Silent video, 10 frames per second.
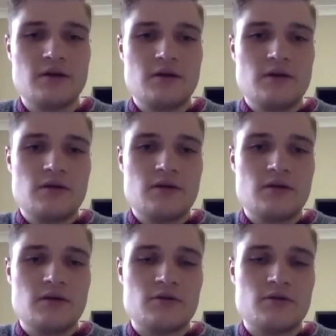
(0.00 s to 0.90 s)
the
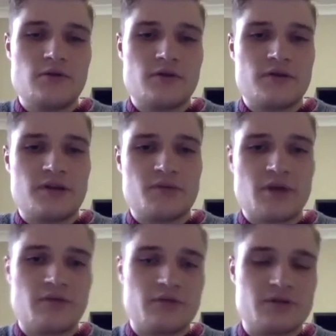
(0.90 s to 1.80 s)
university has been able
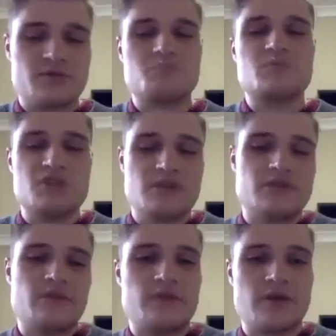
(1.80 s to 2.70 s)
to shift
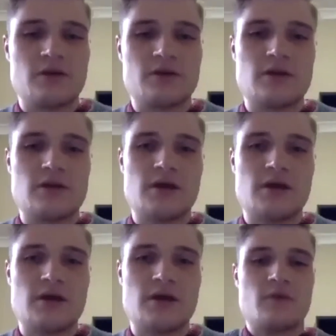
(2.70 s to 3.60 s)
everything online.
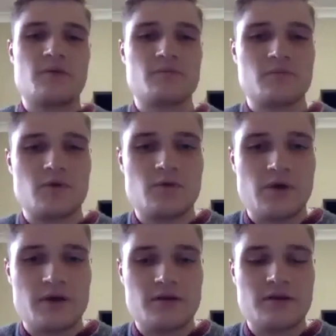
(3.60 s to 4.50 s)
And I'm quite
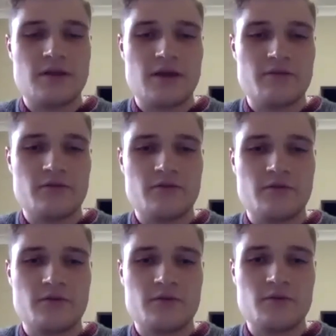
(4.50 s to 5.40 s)
thankful for
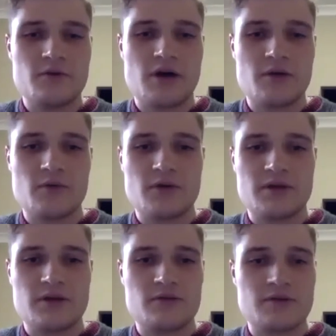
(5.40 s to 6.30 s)
all the hard work that
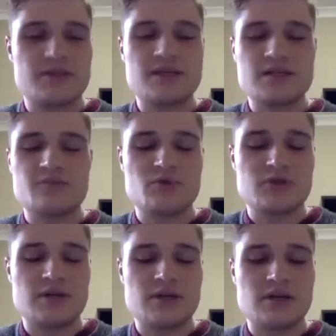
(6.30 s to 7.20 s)
the teachers have put
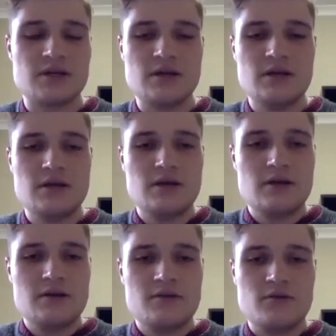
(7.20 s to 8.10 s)
in
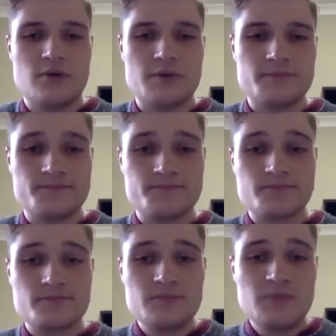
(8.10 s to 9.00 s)
to
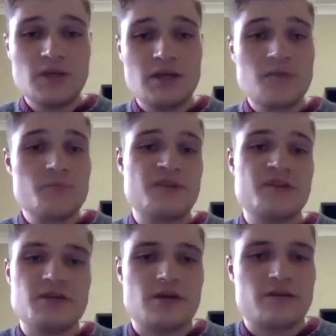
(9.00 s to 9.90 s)
keep teaching
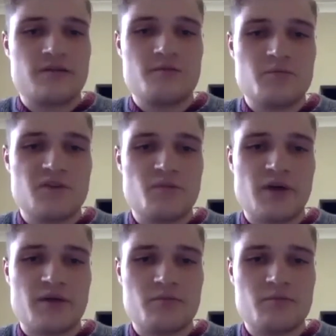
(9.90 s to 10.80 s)
us, despite
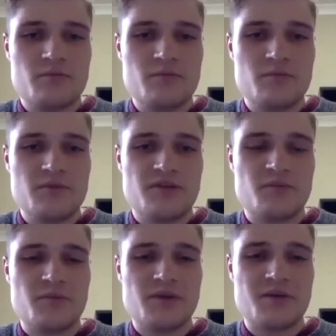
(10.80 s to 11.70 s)
this
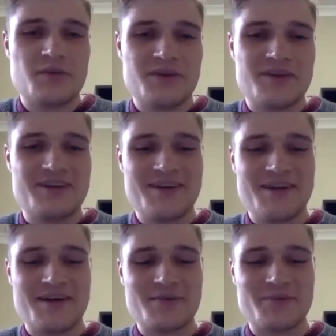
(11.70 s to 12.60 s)
being a big
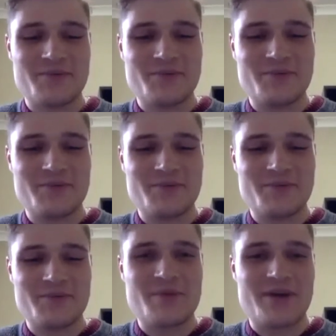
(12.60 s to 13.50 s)

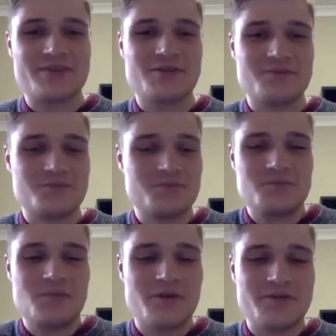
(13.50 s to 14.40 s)
impact on
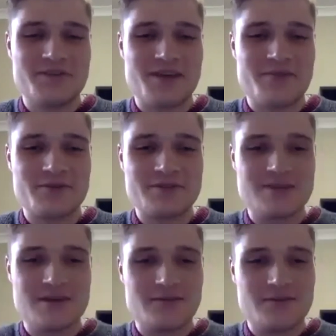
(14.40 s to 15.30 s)
obviously everyone's lives.